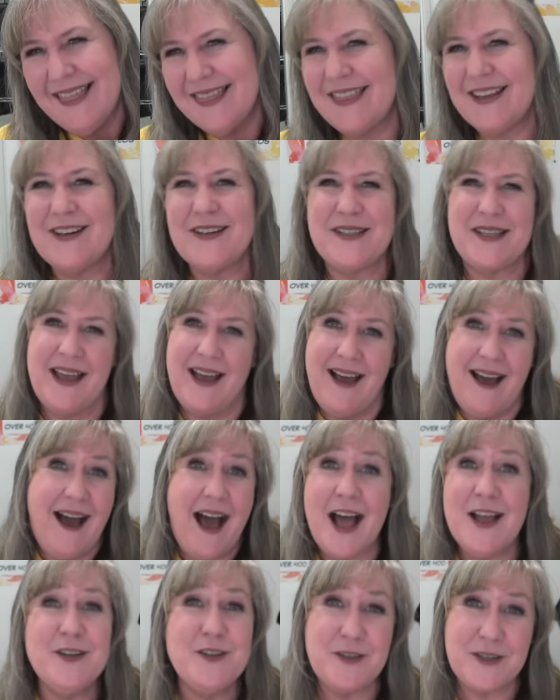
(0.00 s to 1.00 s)
There's
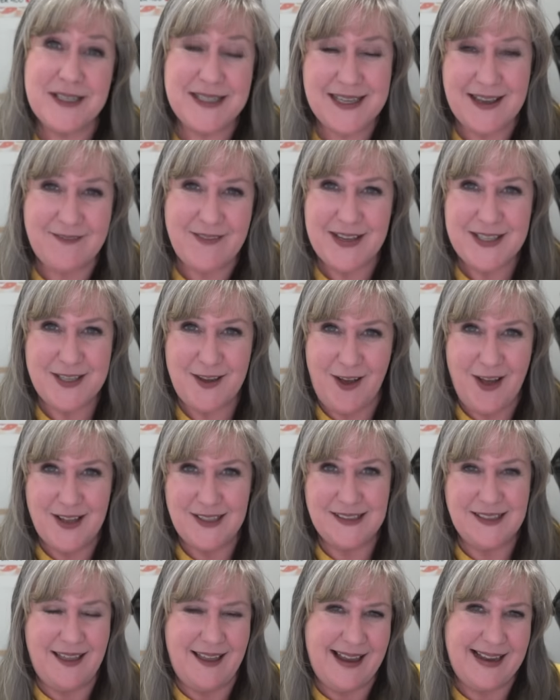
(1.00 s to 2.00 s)
hundreds of us
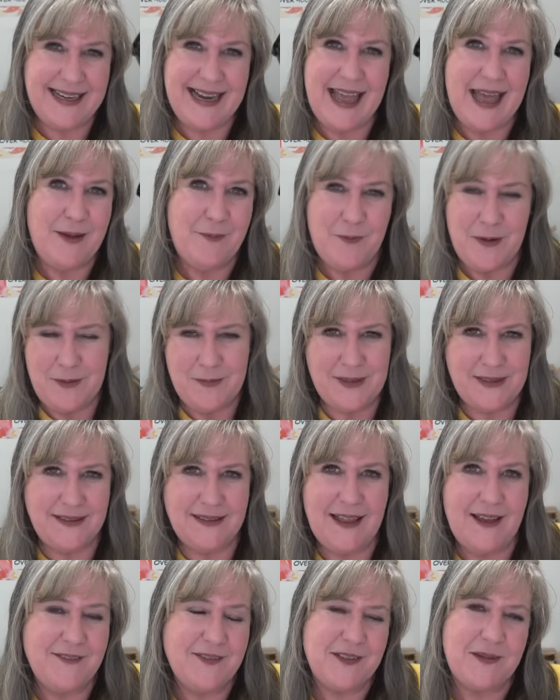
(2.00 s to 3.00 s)
online, and we would
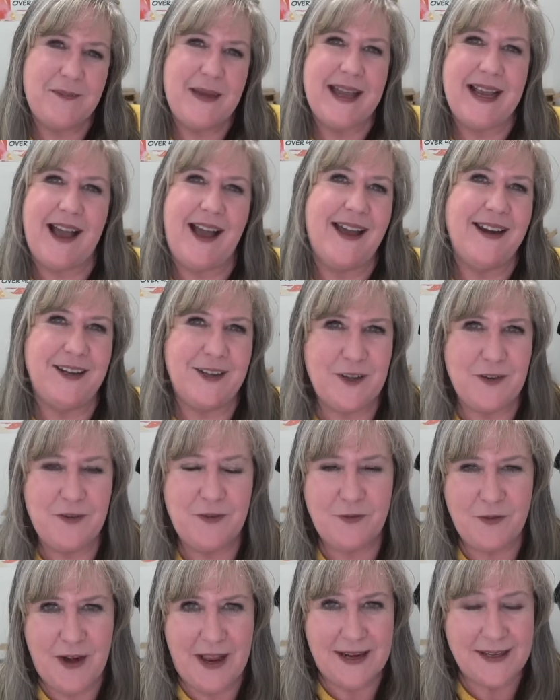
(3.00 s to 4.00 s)
love to make a new
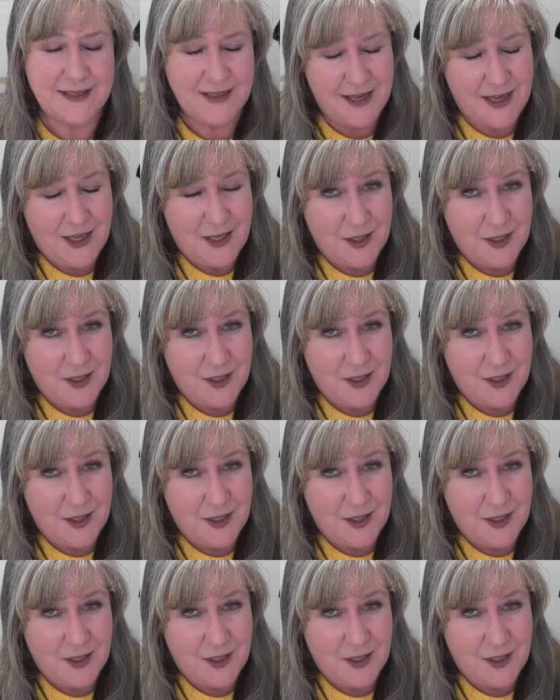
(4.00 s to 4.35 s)
friend.